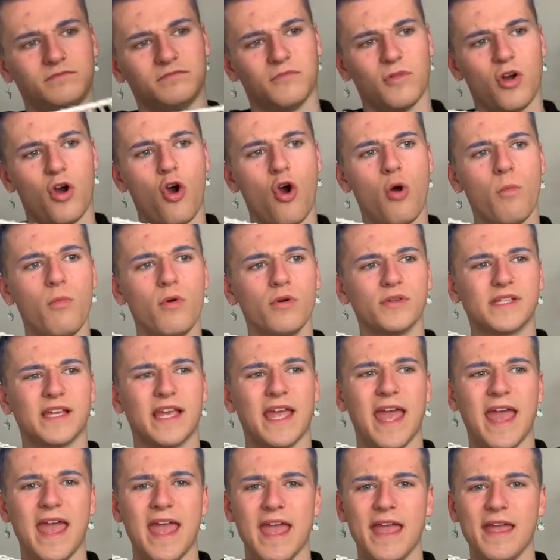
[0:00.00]
almost
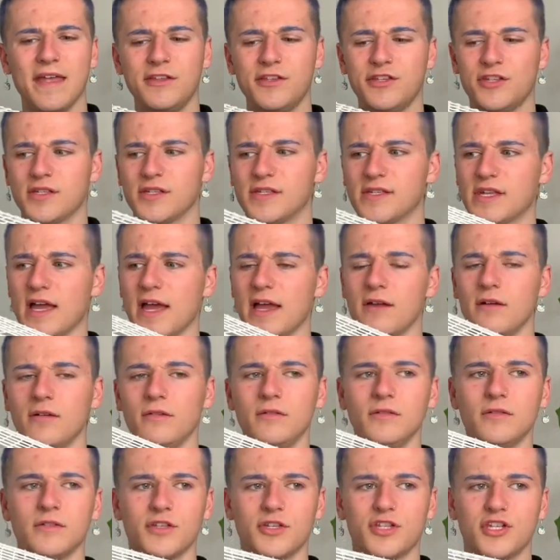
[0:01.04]
cage
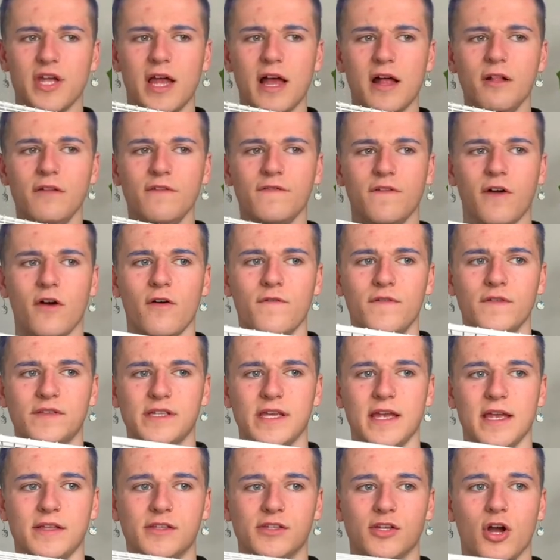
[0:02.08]
styled shelf.
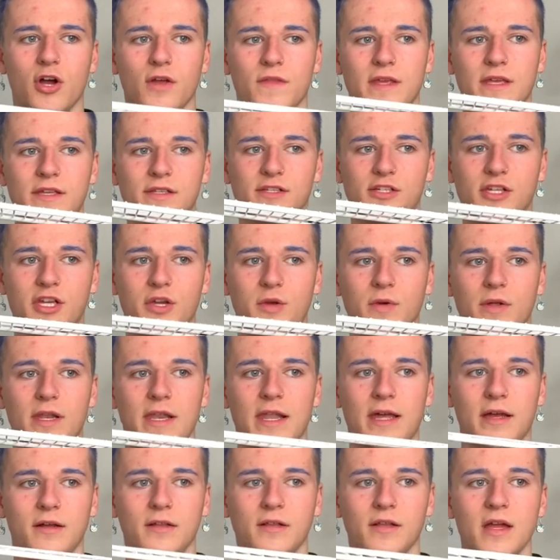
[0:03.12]
Obviously it's got these two
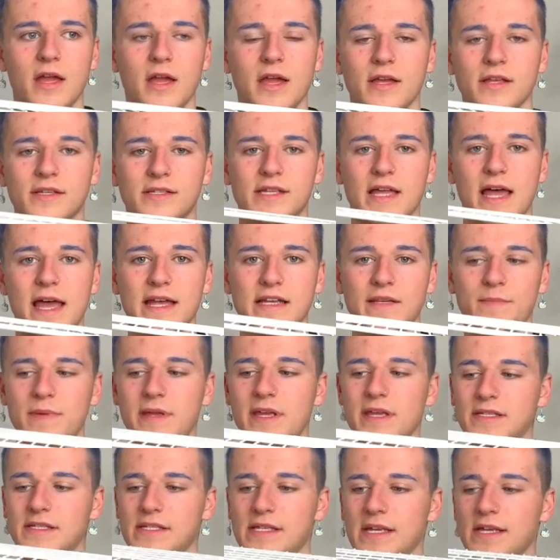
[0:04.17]
little side
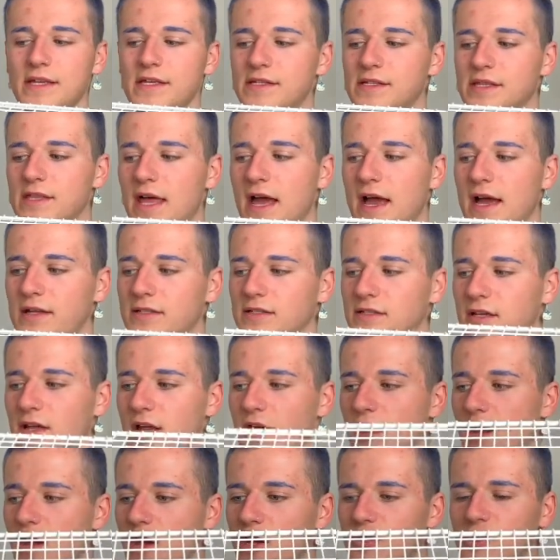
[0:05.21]
pieces that
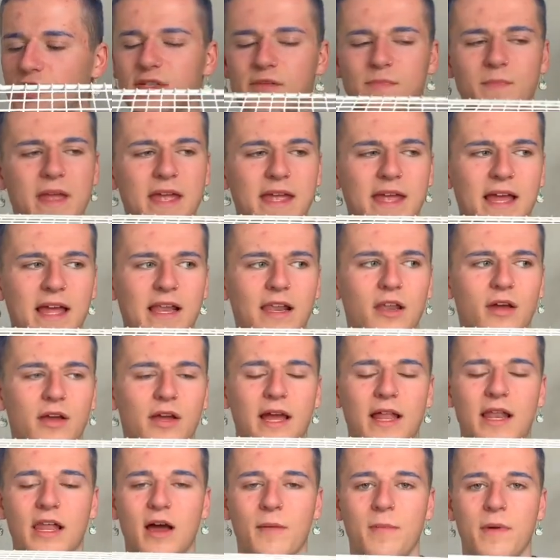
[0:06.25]
just make it look
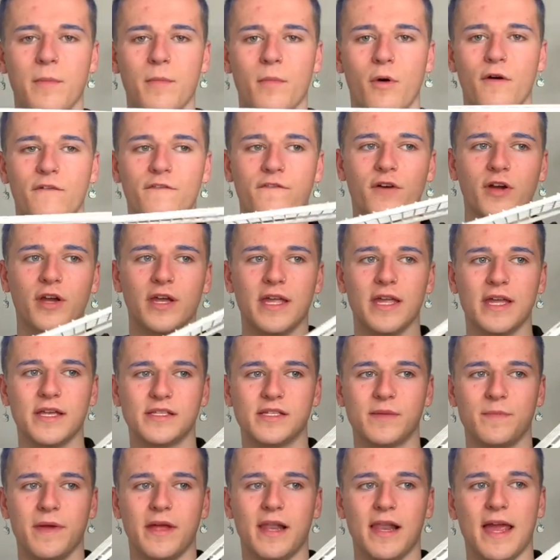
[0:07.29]
a little bit more funky.
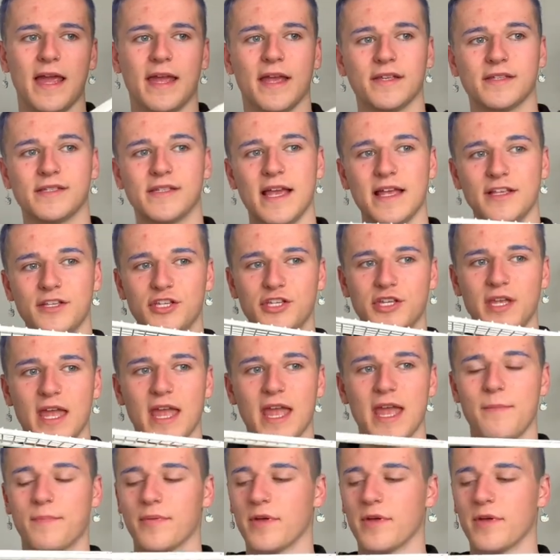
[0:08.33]
It's a bit like a Z shape,